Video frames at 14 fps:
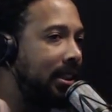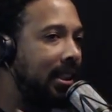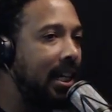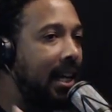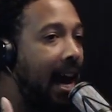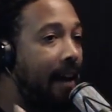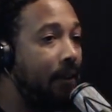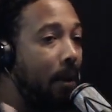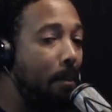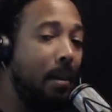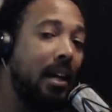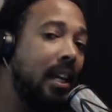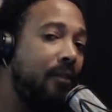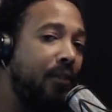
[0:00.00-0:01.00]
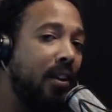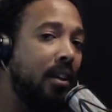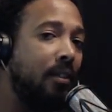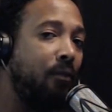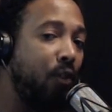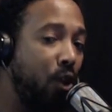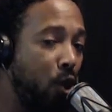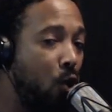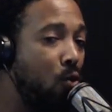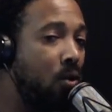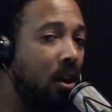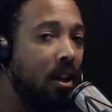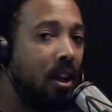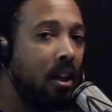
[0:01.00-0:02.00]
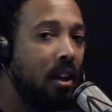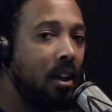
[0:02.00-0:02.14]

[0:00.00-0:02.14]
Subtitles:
didn't have the money for Nuke.